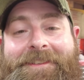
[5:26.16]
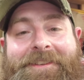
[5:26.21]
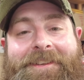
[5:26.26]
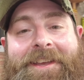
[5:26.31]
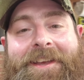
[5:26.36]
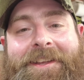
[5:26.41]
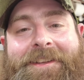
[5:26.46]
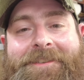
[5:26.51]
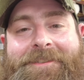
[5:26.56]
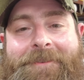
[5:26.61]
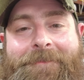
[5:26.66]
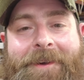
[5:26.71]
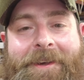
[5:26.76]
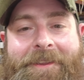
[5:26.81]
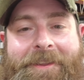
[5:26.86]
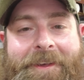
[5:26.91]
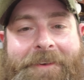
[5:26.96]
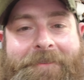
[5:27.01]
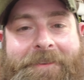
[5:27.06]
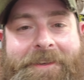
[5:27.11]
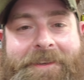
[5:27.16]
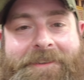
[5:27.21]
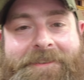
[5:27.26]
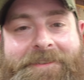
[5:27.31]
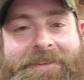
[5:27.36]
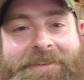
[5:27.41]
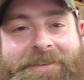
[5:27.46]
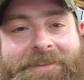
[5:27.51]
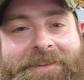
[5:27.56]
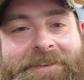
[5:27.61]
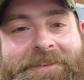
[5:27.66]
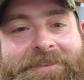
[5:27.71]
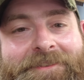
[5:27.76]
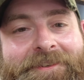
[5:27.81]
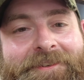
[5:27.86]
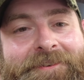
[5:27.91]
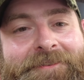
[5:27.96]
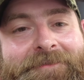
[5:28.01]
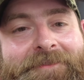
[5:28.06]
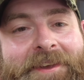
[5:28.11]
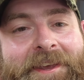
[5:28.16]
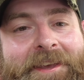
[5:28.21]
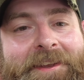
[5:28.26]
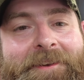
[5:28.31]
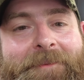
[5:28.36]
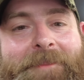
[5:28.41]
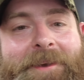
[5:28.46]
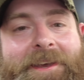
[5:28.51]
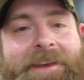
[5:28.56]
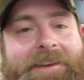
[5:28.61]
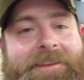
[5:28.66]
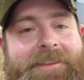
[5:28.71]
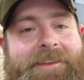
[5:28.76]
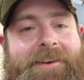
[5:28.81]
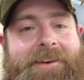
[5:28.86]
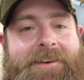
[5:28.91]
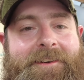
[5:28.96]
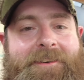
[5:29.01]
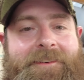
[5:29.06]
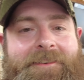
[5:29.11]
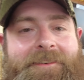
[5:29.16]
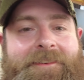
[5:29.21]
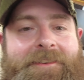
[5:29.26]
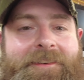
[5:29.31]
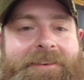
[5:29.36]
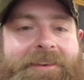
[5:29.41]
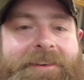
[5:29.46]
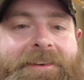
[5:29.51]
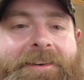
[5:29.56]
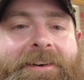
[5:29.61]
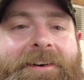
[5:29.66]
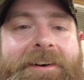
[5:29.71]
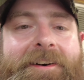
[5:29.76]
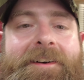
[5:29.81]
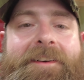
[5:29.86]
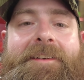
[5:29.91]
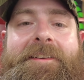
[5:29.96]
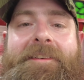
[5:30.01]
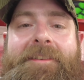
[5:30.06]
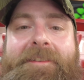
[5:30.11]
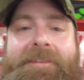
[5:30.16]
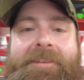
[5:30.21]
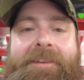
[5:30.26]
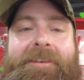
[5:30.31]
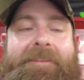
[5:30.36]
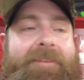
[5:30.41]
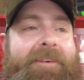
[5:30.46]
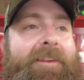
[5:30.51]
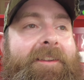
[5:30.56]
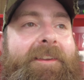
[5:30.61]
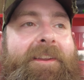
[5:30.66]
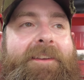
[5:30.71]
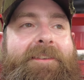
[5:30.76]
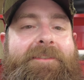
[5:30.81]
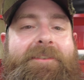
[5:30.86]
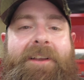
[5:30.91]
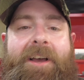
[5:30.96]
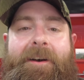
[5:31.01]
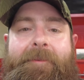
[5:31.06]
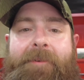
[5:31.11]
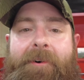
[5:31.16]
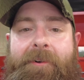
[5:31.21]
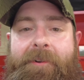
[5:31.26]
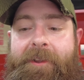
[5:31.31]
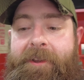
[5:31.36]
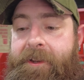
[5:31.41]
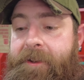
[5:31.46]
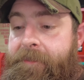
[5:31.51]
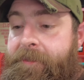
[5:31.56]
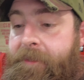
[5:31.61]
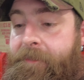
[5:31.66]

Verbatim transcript: again to my lovely assistant, Dude Vanna, back there. Uh, did a real nice job holding up the